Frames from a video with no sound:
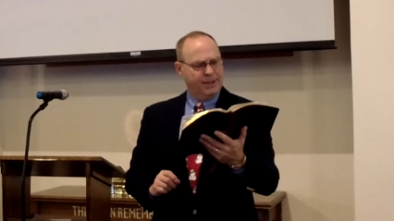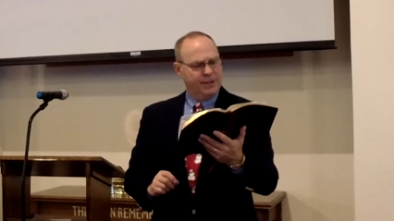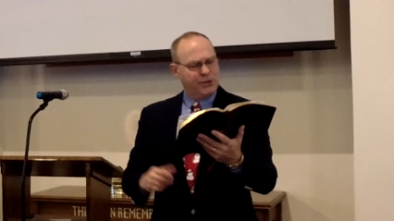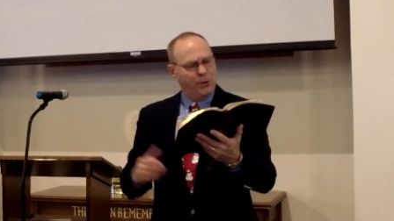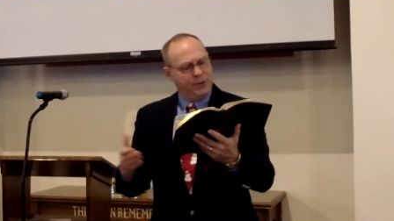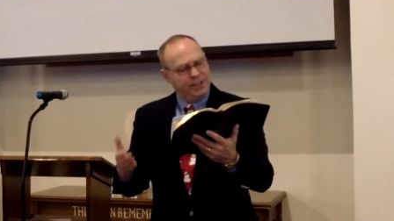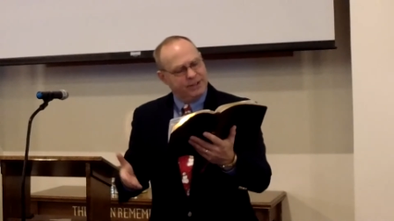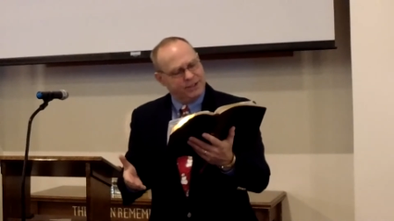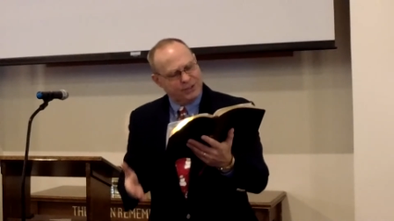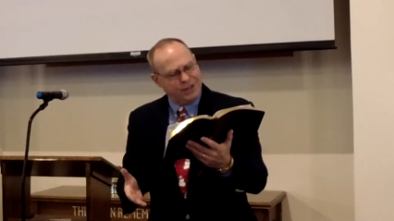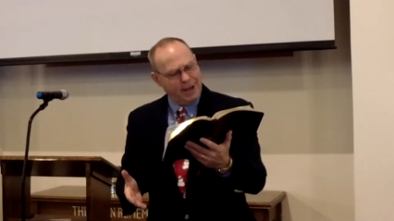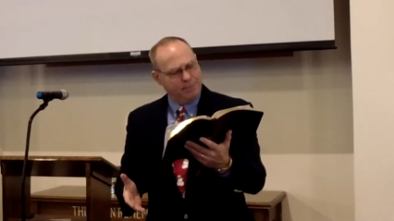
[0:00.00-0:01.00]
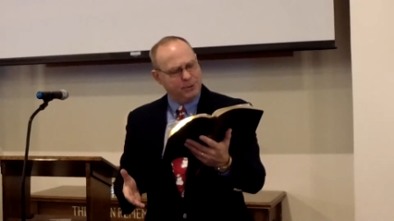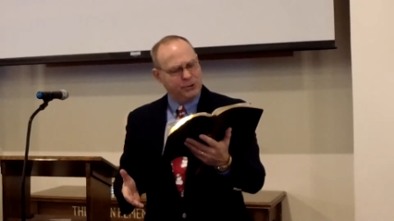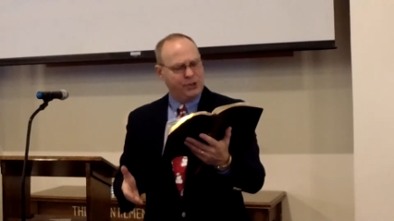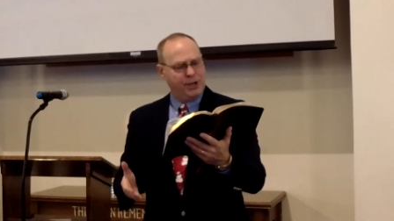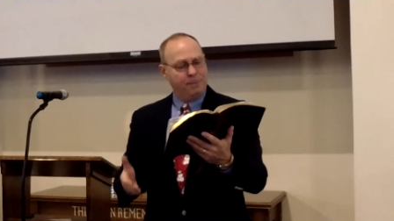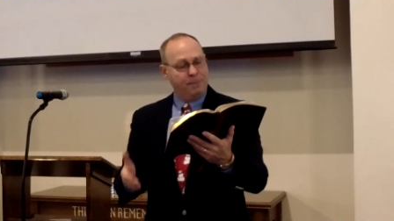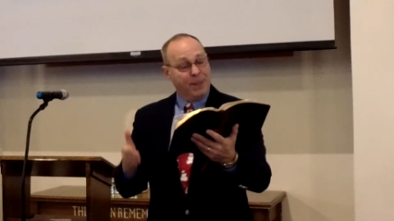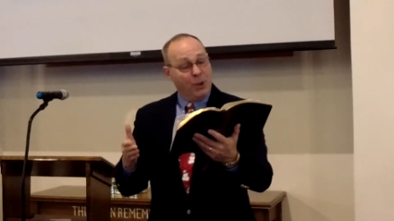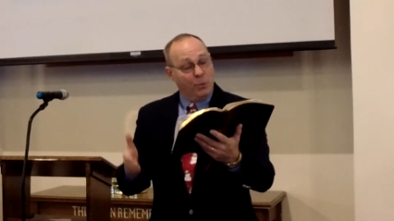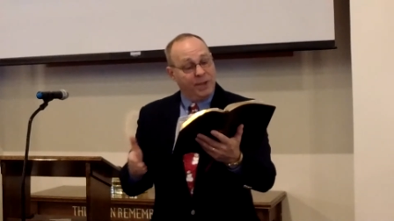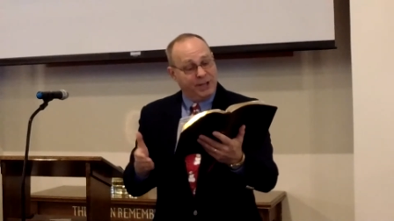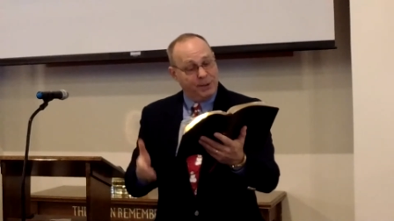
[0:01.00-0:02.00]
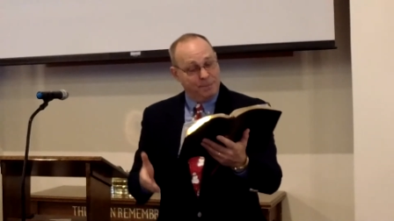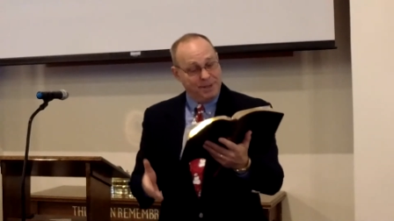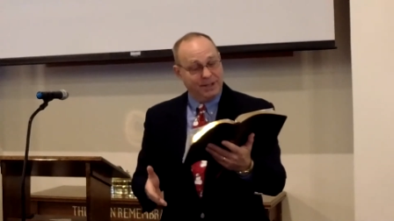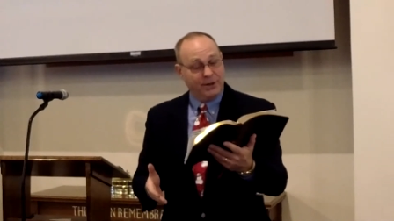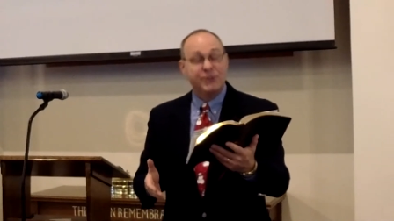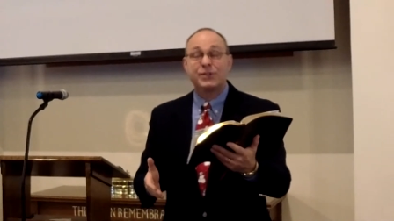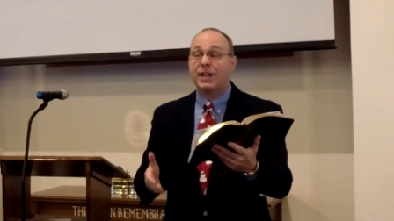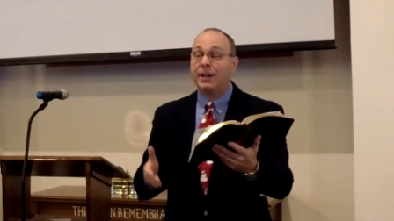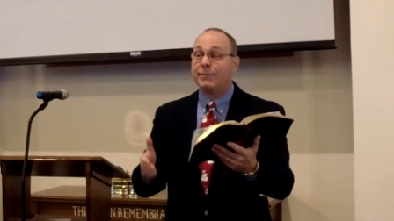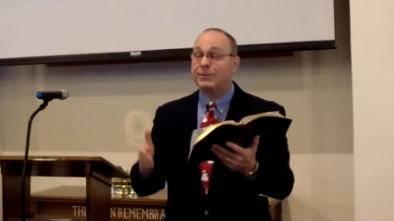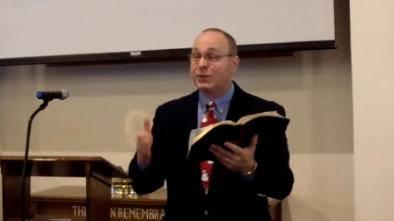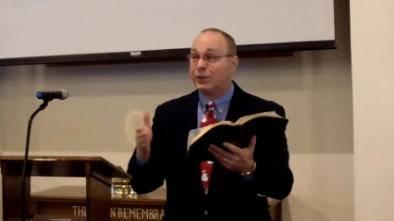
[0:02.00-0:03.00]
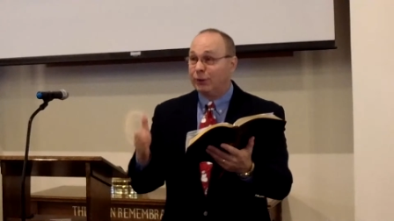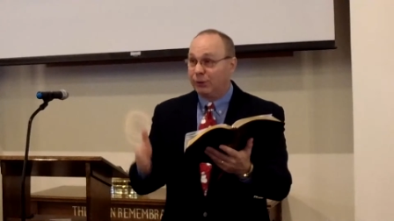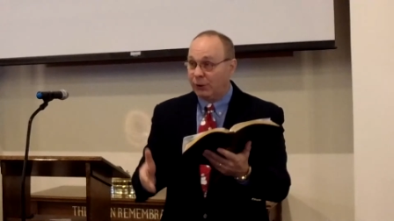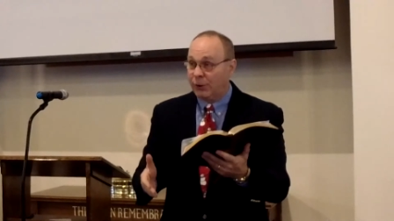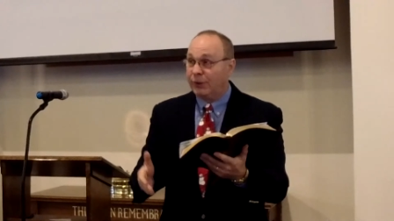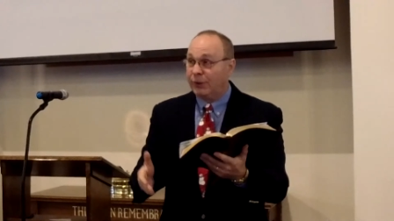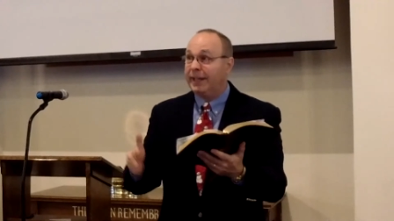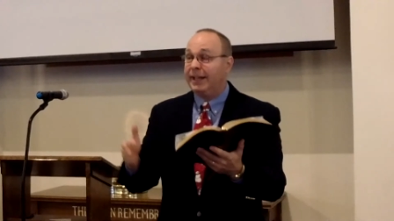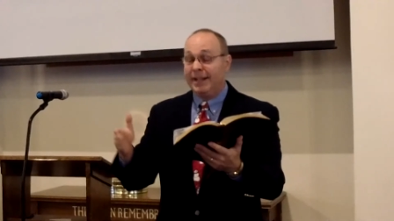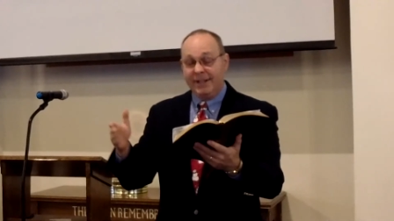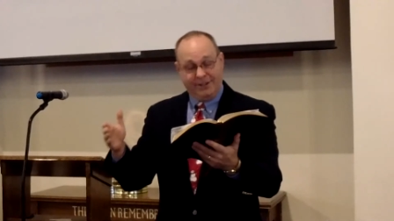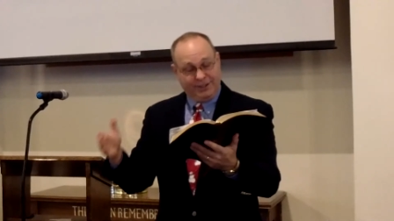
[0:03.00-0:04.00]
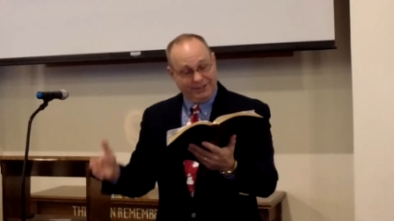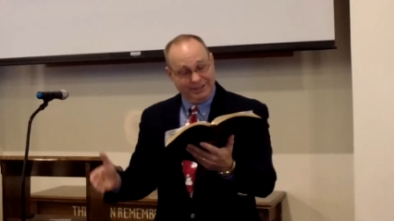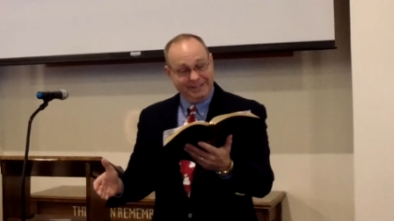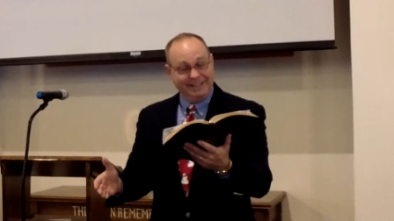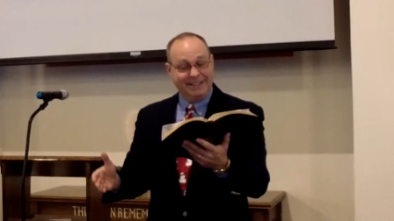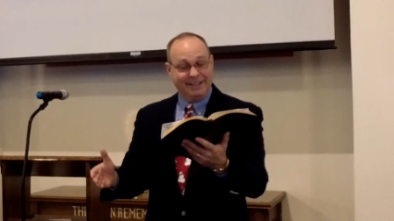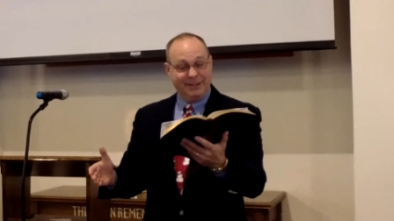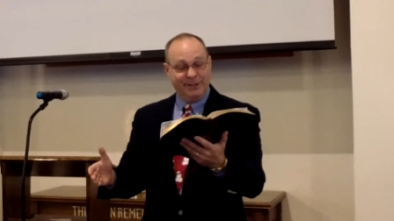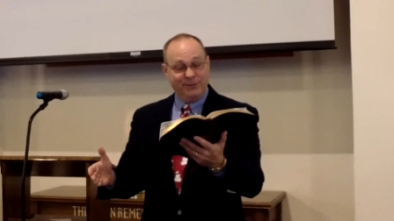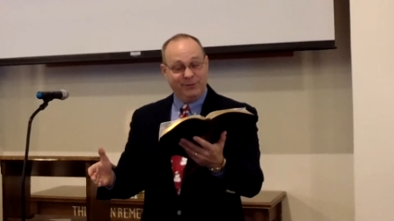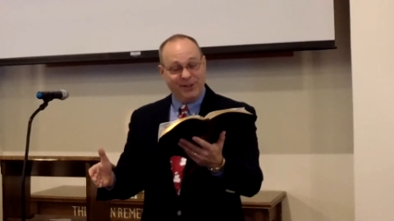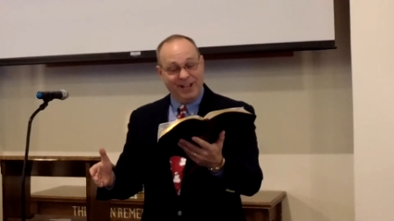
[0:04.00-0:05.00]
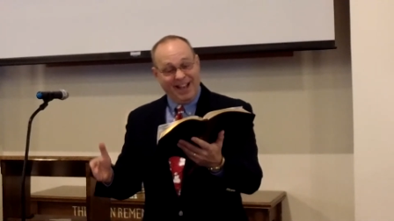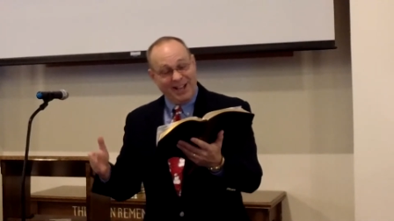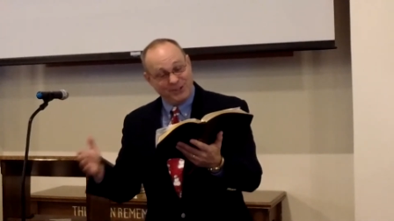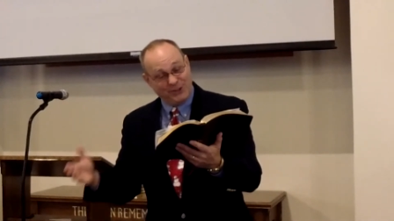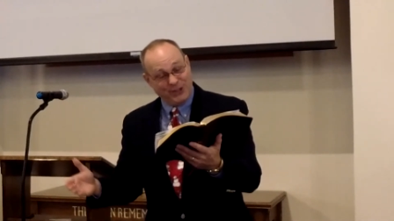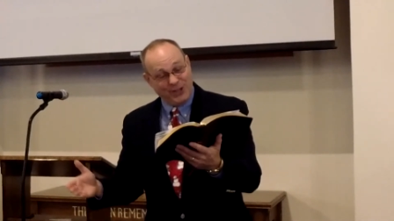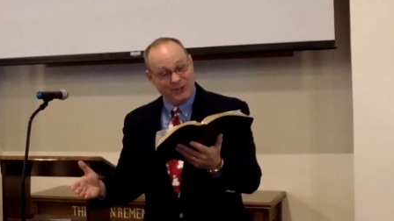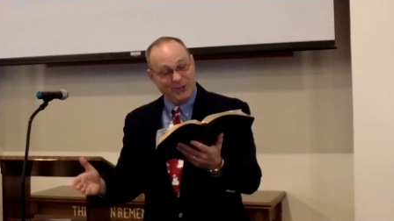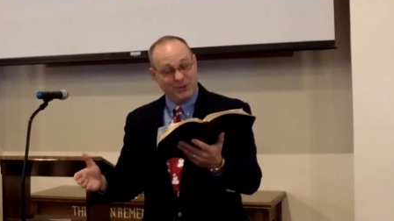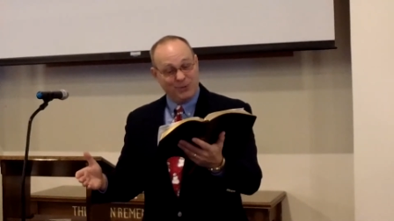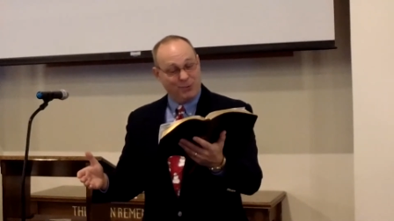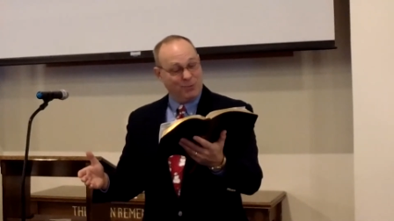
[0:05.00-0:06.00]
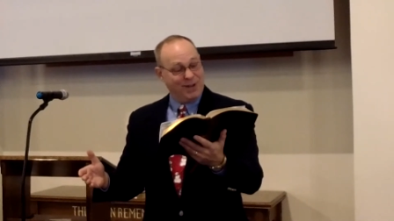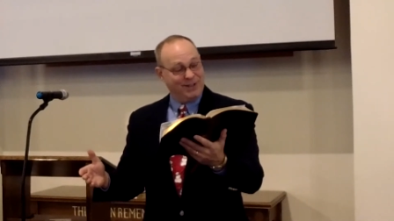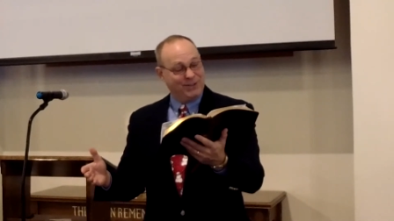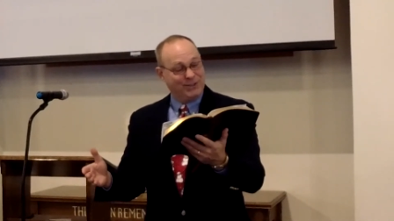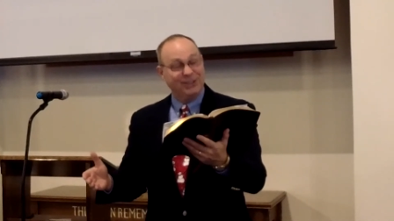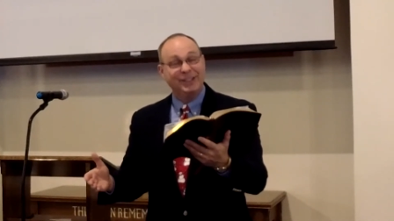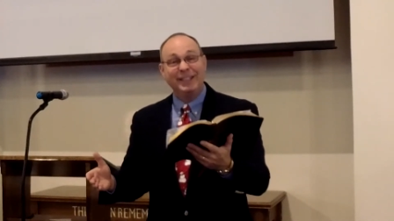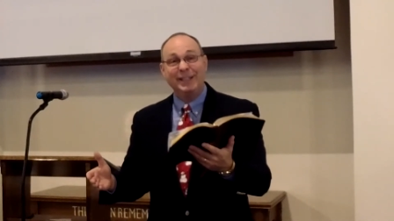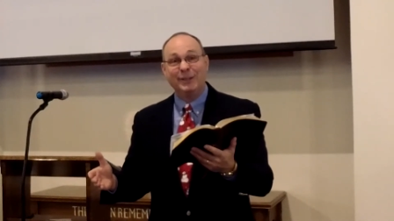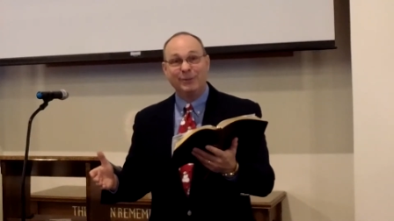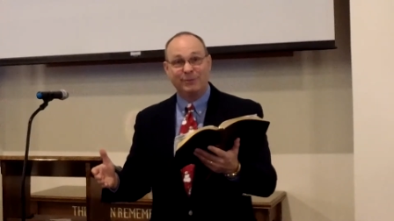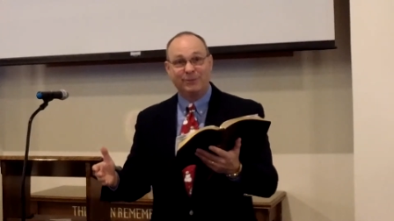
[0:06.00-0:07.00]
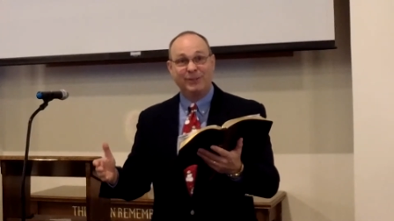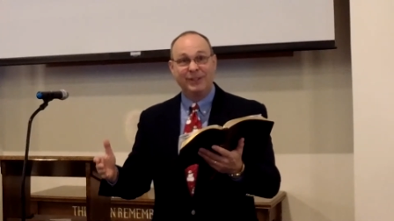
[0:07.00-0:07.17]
So in discipleship, we commit ourselves to learning to live as Jesus would want us to live.